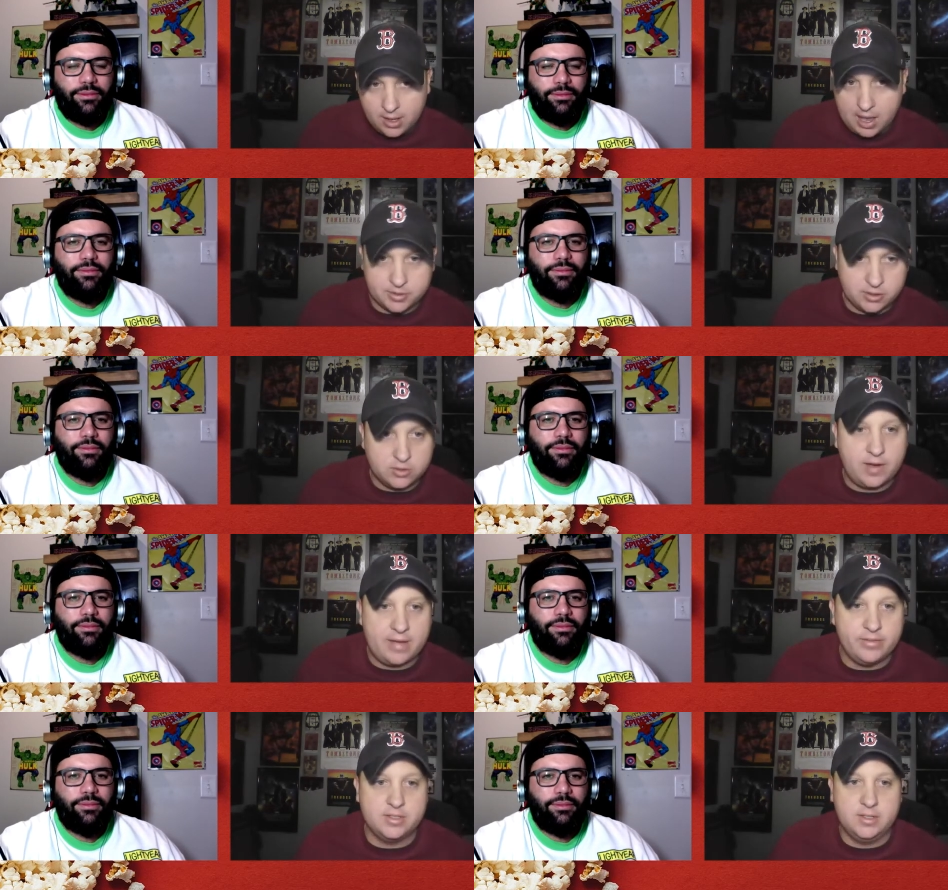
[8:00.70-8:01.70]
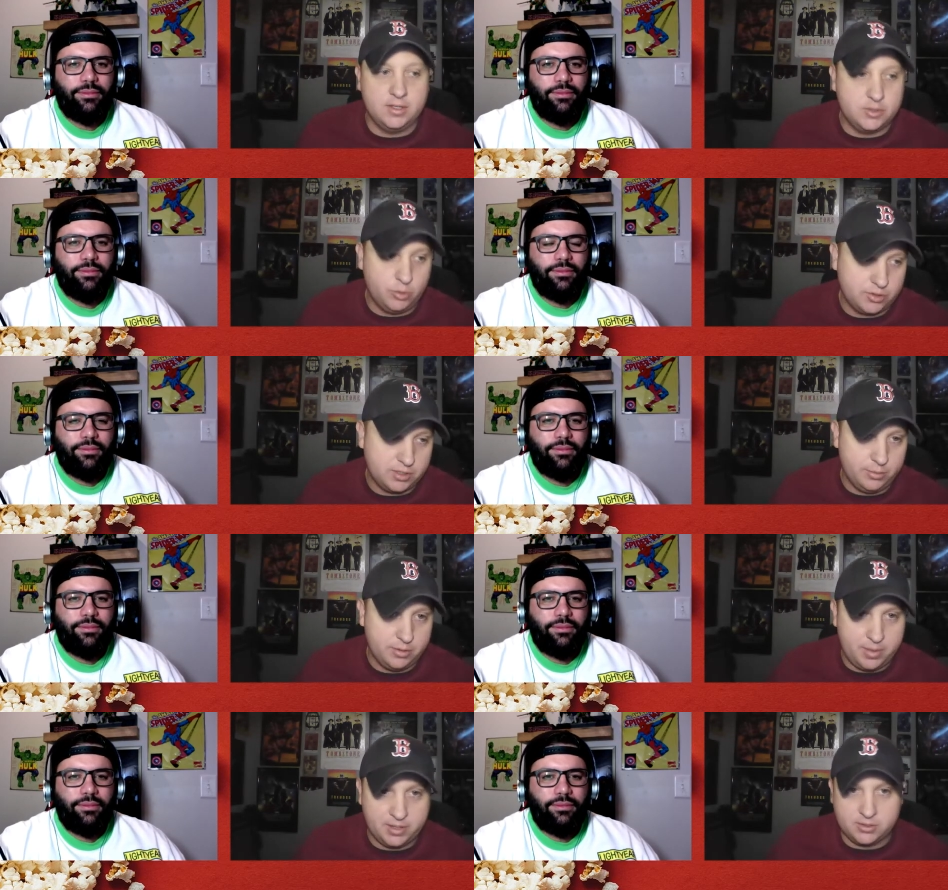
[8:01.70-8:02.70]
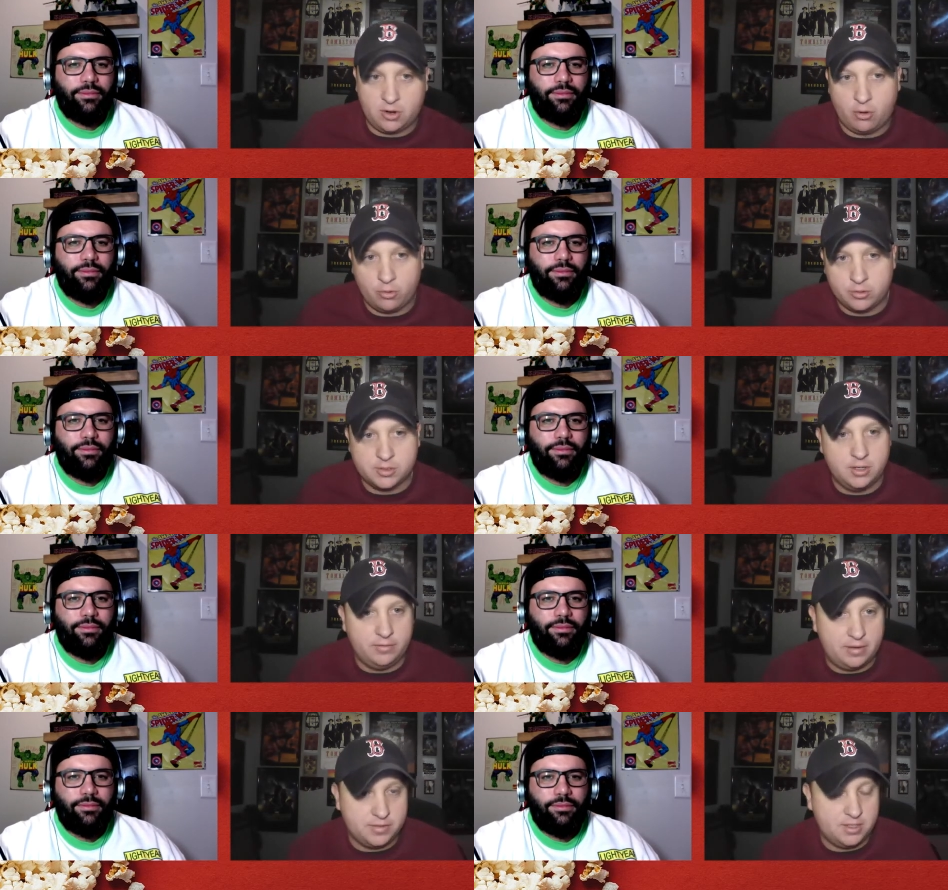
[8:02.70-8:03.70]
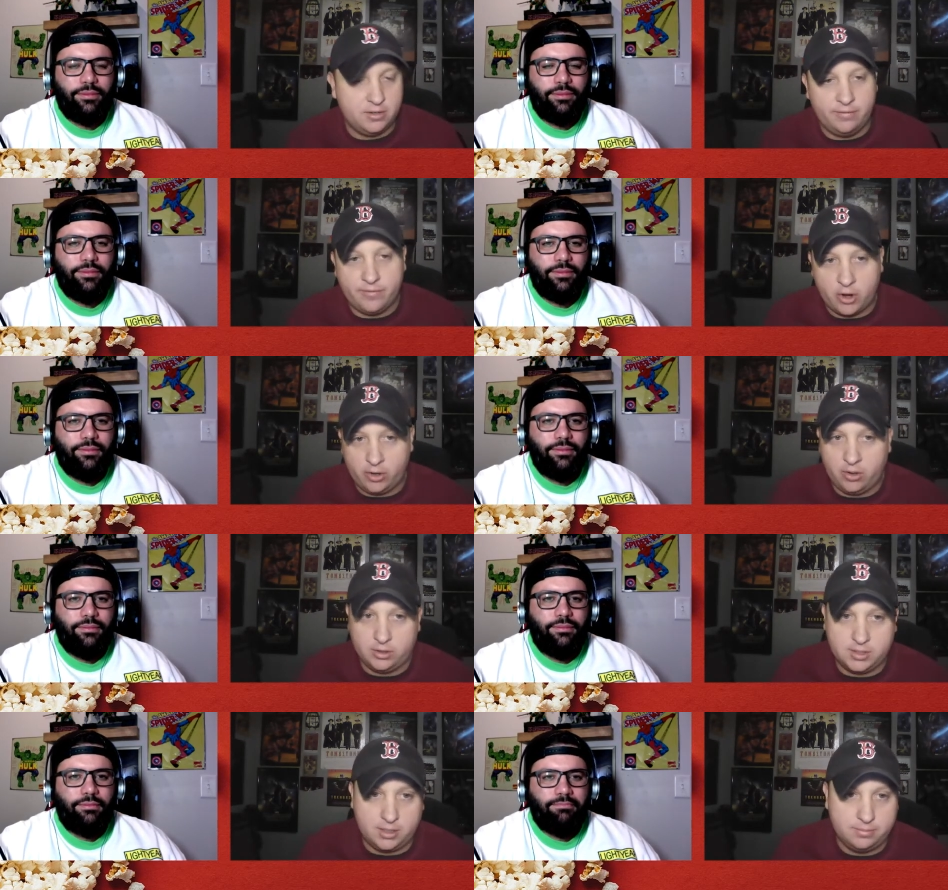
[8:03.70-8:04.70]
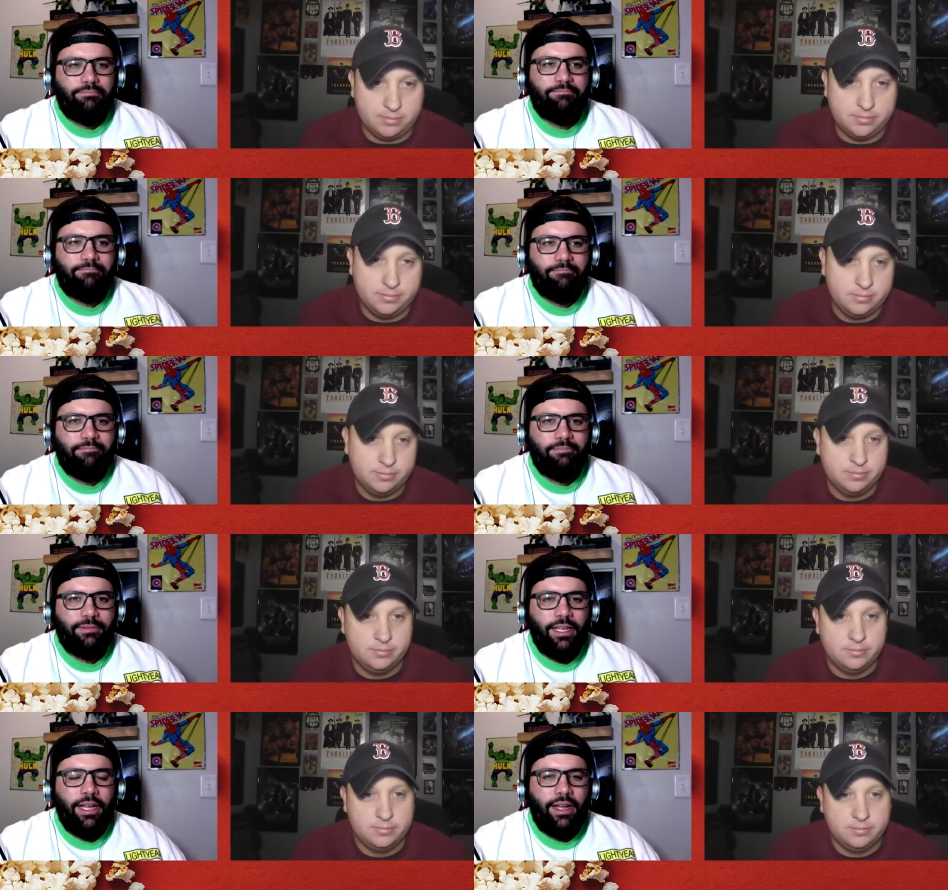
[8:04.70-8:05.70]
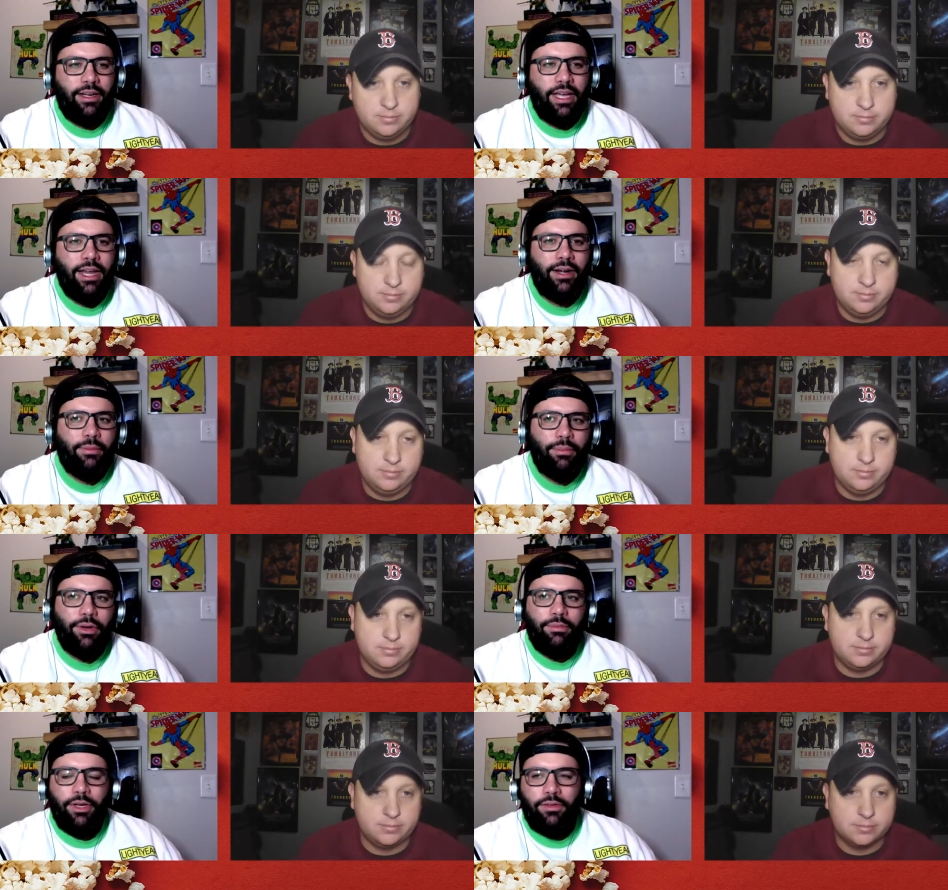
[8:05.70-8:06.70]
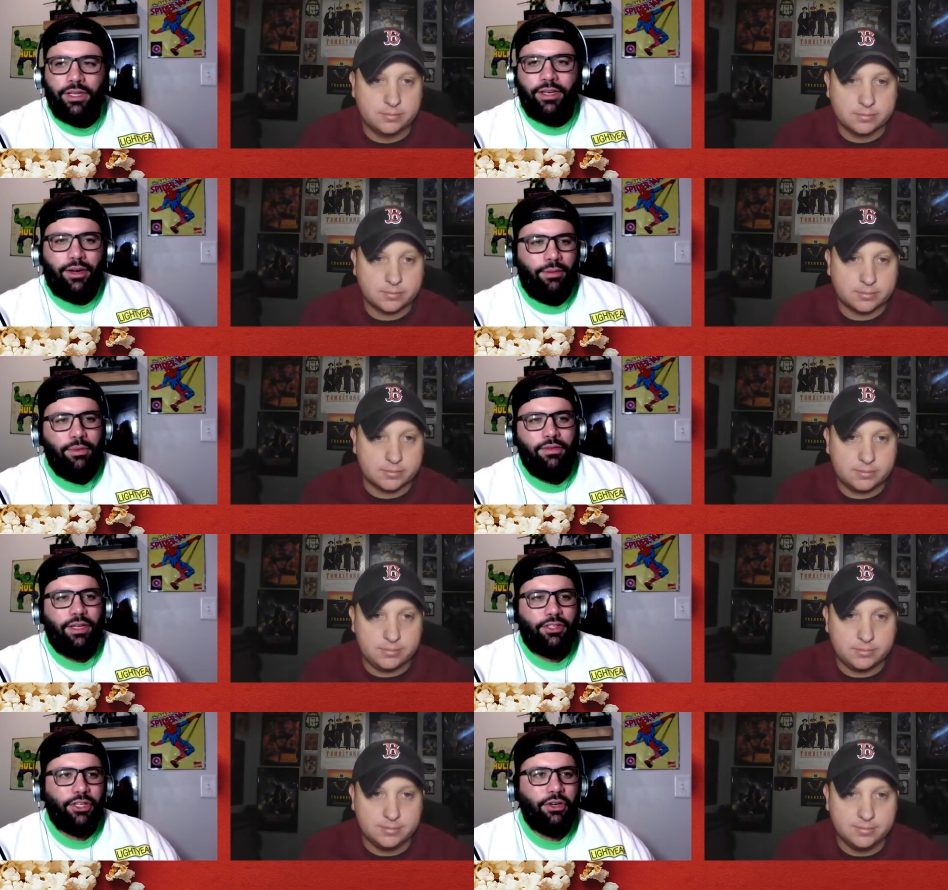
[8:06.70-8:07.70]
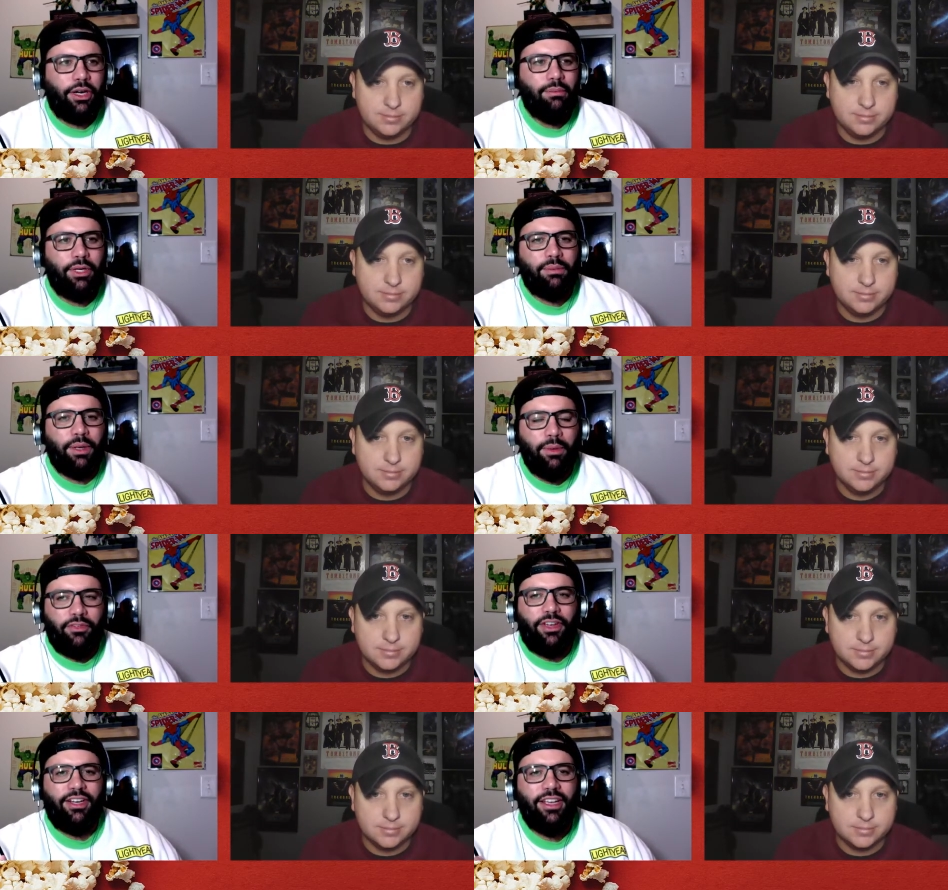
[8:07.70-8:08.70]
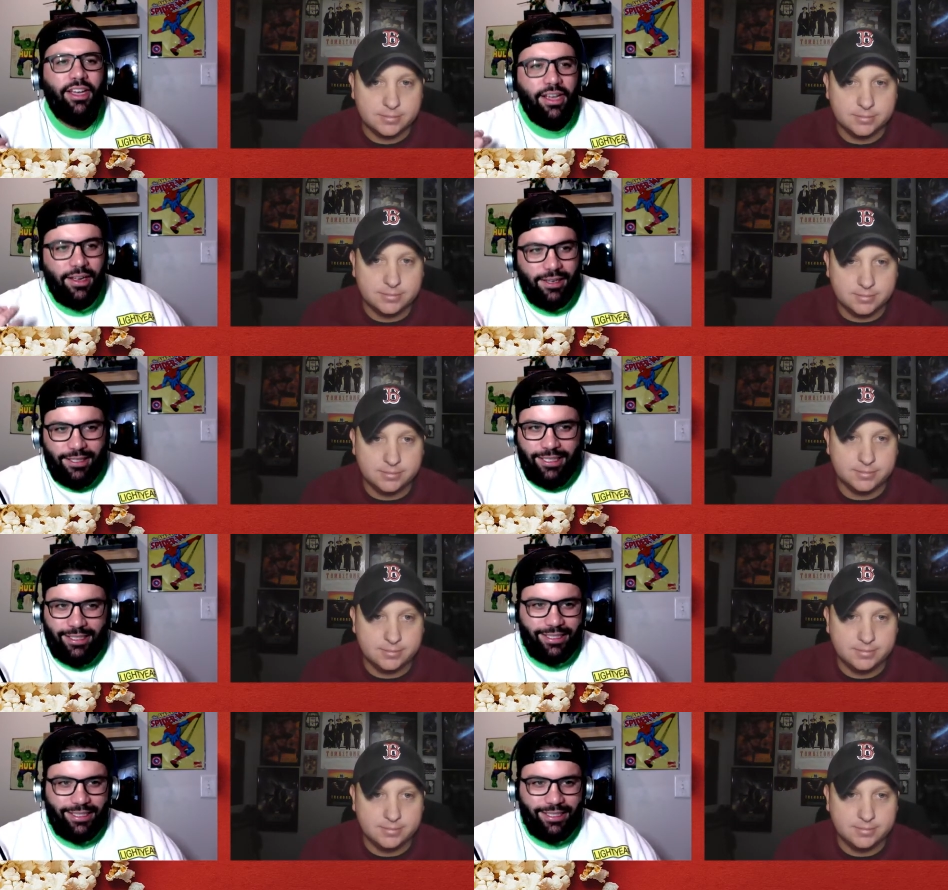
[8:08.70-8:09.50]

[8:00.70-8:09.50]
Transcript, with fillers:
Speaker 1: episodes five and six were some of the best Star Wars stuff I've seen in a very long time. Mm-hmm.
Speaker 2: And, and in a mo- movie, a movie, a show called Book of Boba Fett,